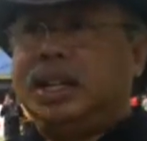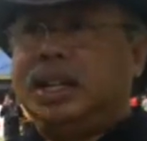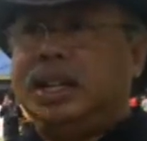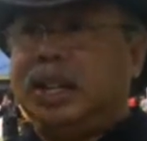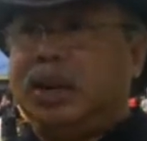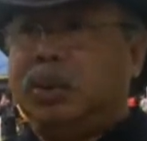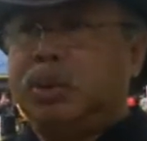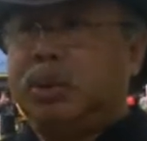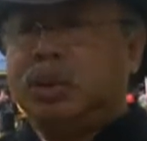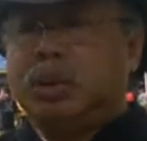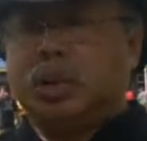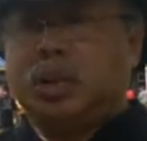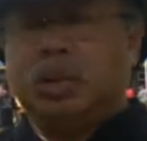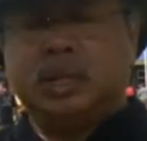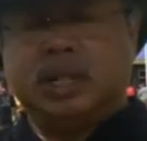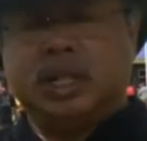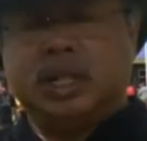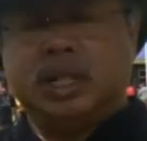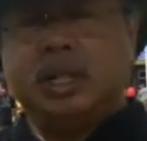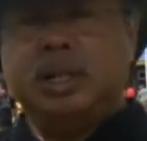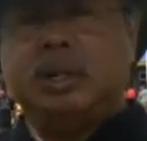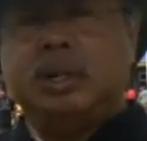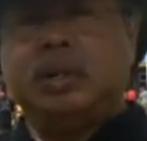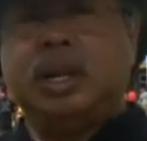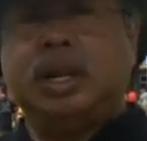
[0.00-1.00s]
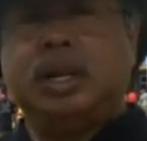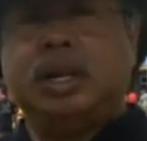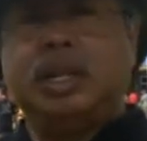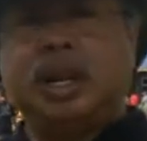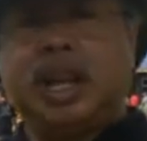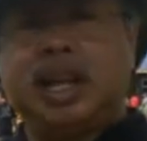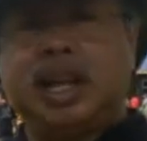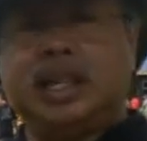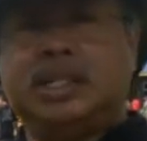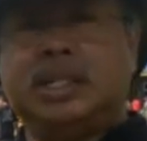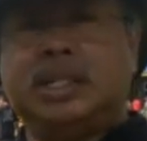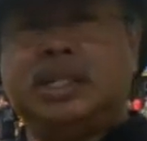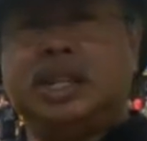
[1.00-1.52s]
they will continue, and
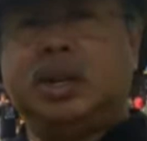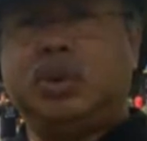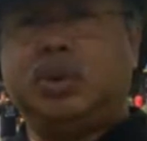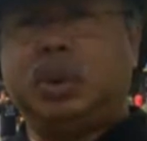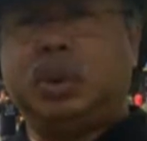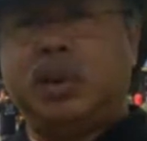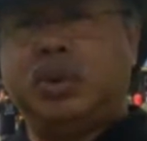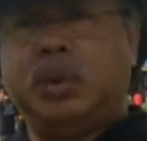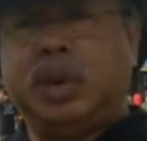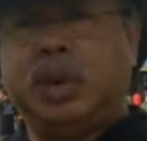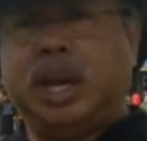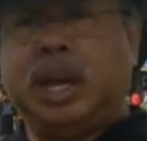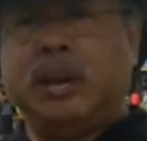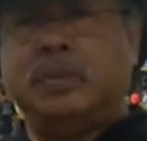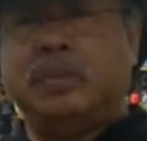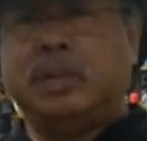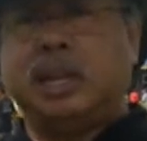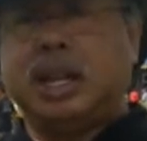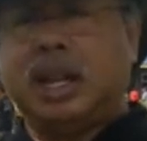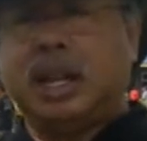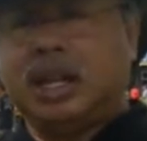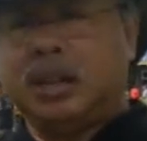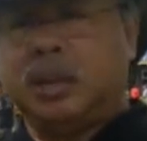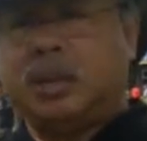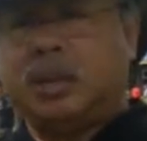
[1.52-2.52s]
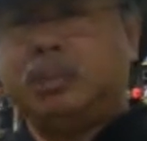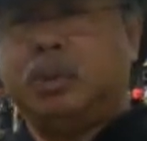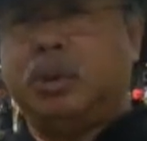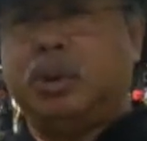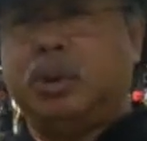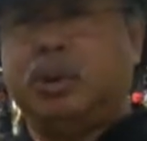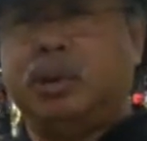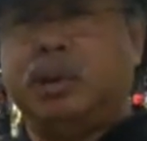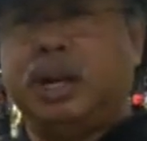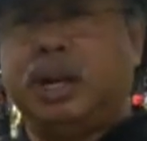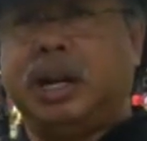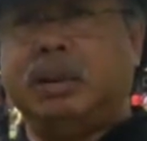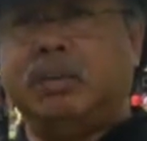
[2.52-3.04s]
next year when we have another
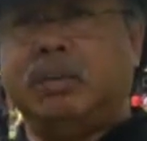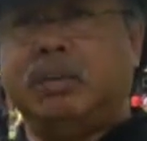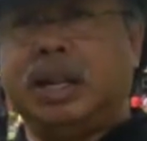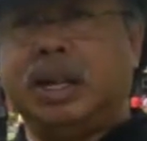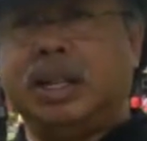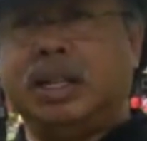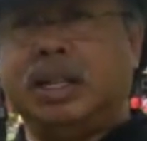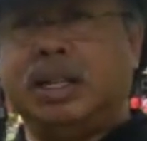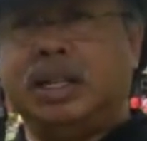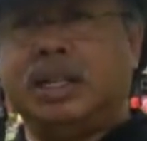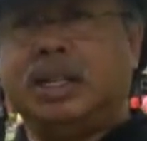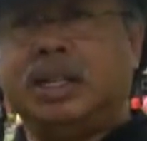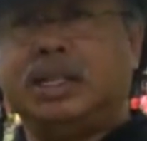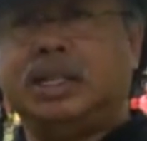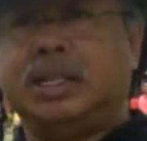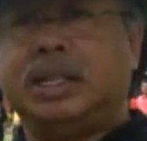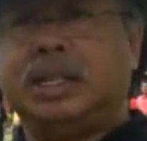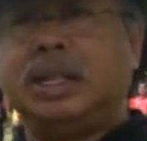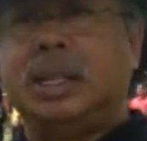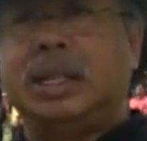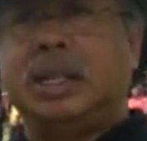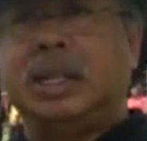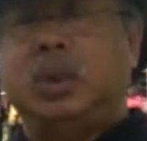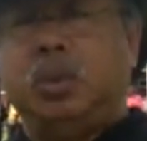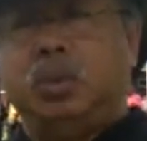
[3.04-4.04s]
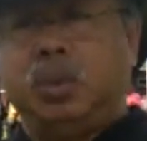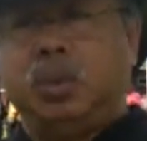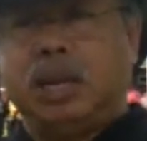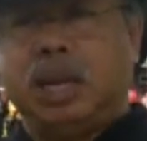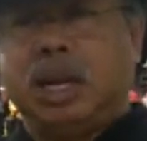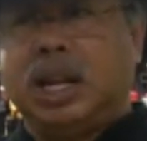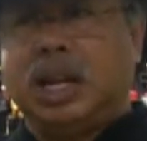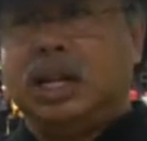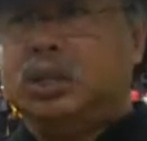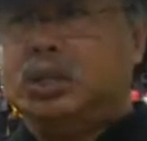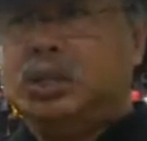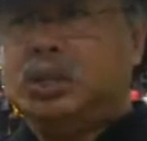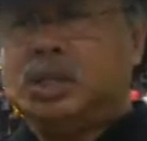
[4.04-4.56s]
program like this, we'd
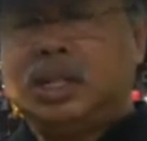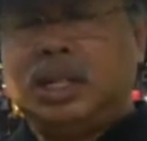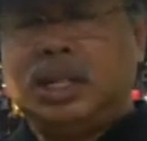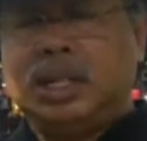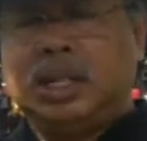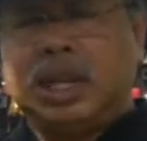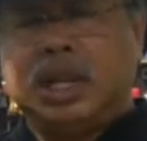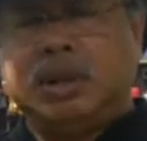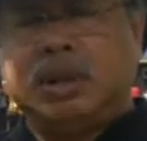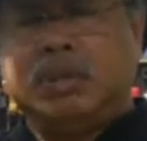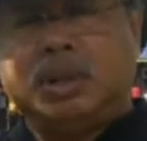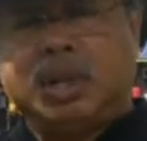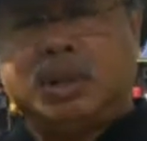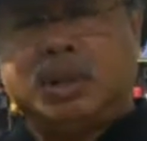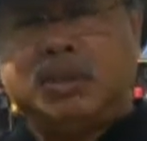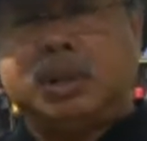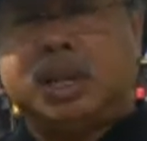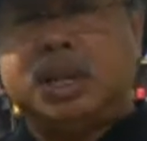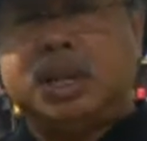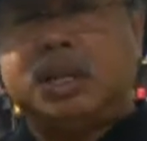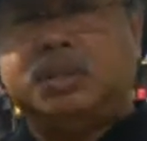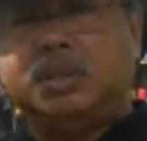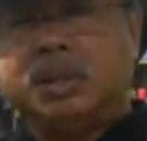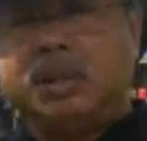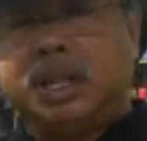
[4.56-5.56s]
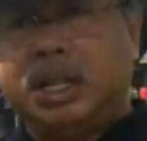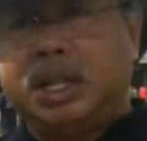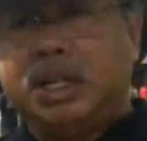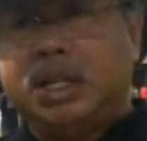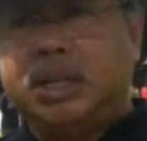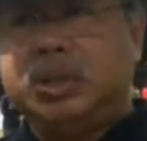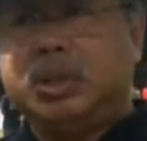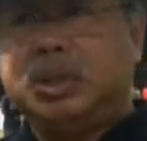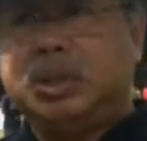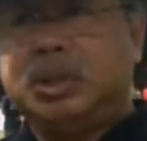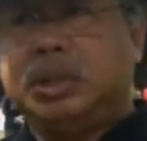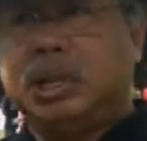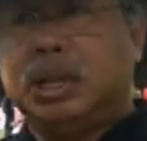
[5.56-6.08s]
like to see them develop
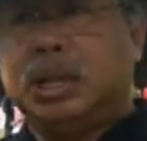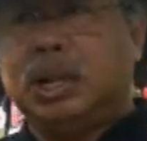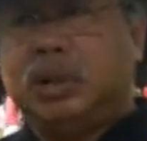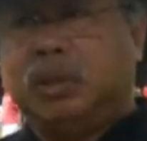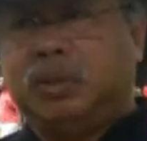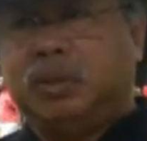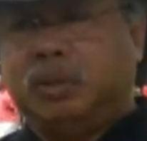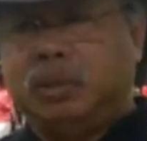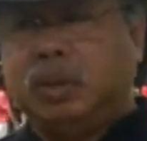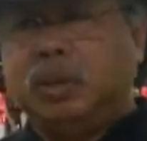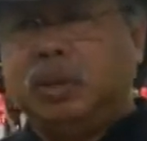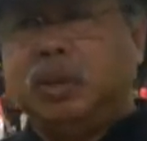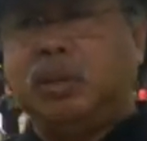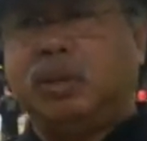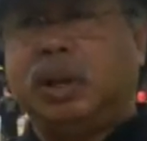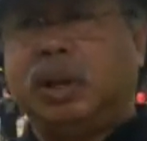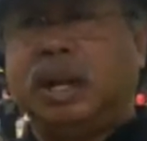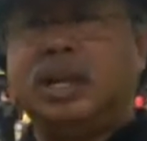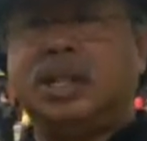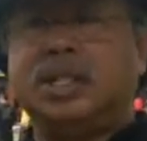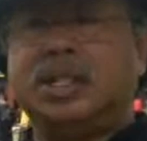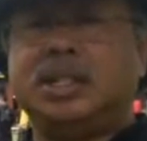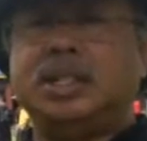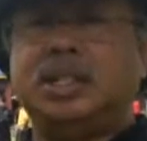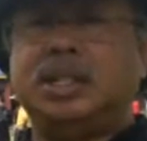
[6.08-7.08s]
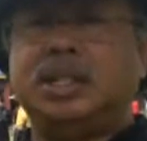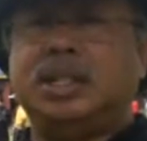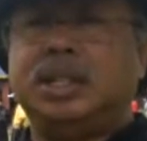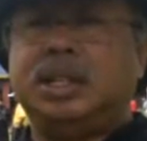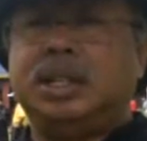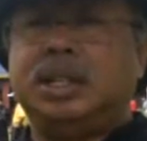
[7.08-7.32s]
into a full-fledged